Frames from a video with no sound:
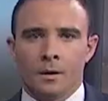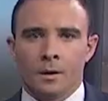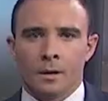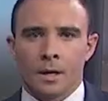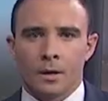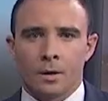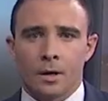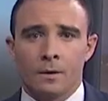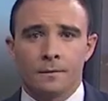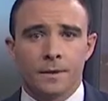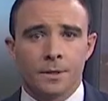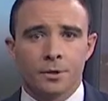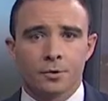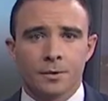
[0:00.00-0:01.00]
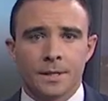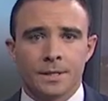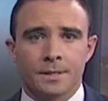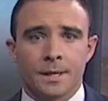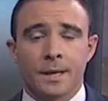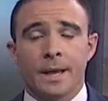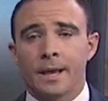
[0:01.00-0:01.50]
Now, of the trees
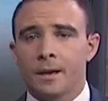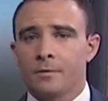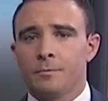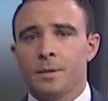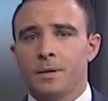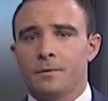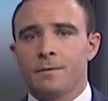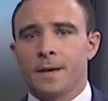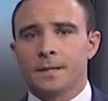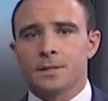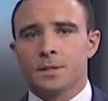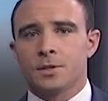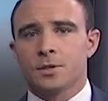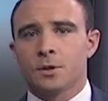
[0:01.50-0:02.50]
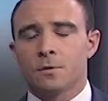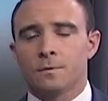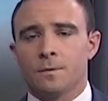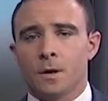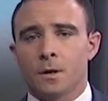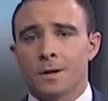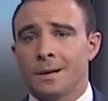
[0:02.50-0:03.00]
that have been affected so
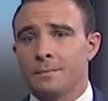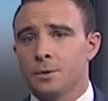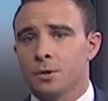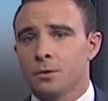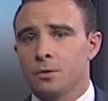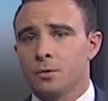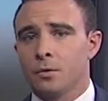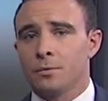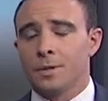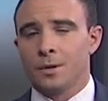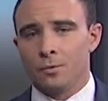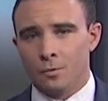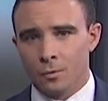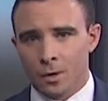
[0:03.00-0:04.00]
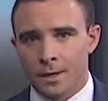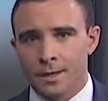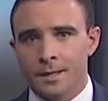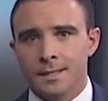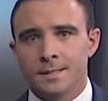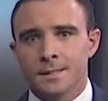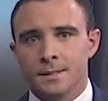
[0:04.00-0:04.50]
far, I'm told only one
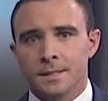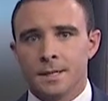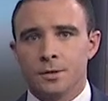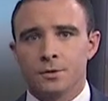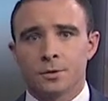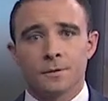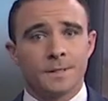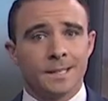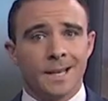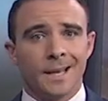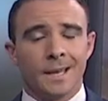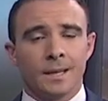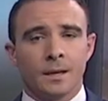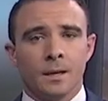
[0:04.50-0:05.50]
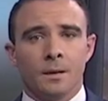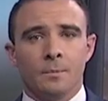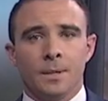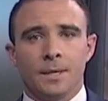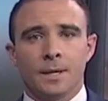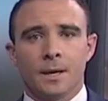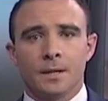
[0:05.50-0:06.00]
is in danger of dying
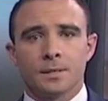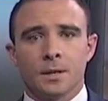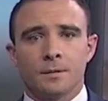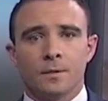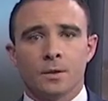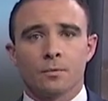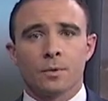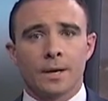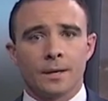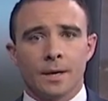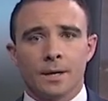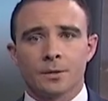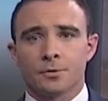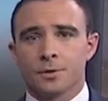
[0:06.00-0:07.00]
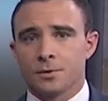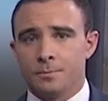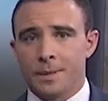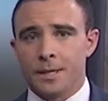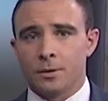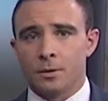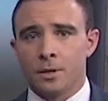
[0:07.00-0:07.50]
because of the rhinoceros
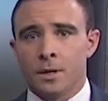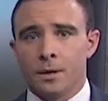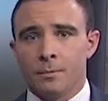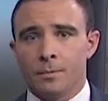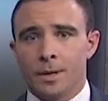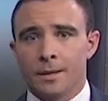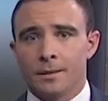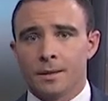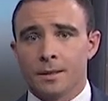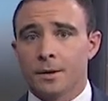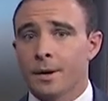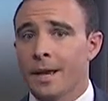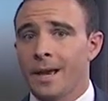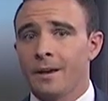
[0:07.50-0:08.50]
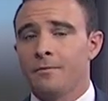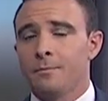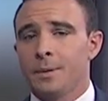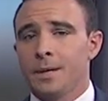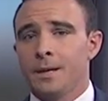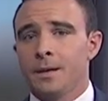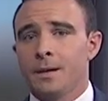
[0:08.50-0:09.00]
beetle, but that there have
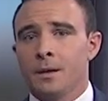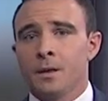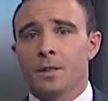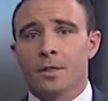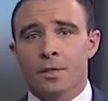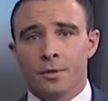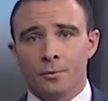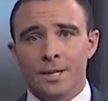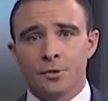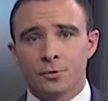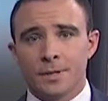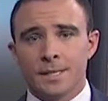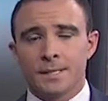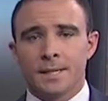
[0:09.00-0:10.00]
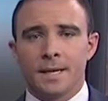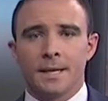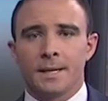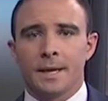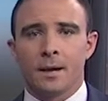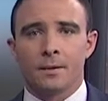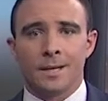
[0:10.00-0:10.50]
been three trees taken
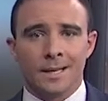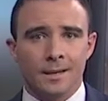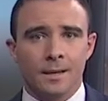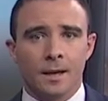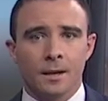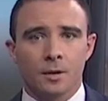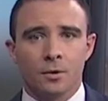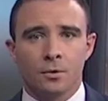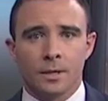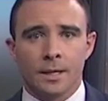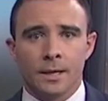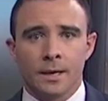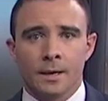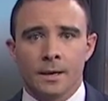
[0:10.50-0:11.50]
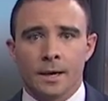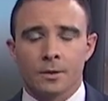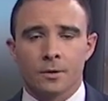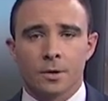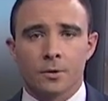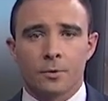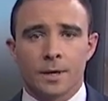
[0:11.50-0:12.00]
down in Nanakuli at the
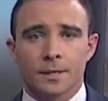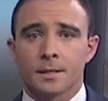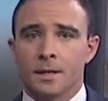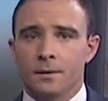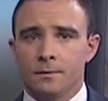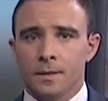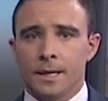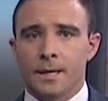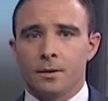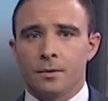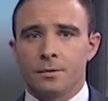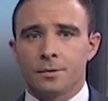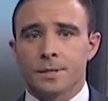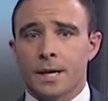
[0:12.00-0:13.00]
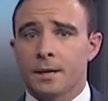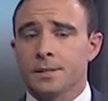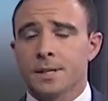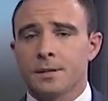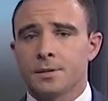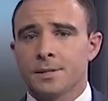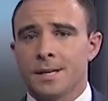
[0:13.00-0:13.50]
request of landowners.
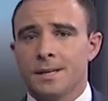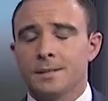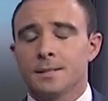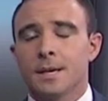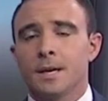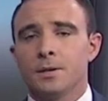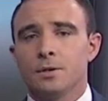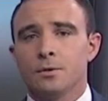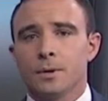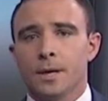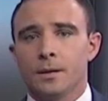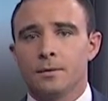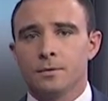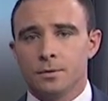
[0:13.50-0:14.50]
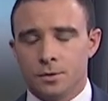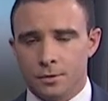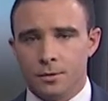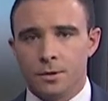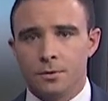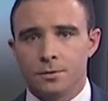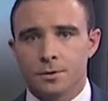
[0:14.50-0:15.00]
Alexander Zannes, KHON 2
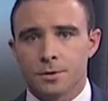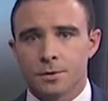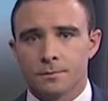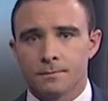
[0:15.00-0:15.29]
News.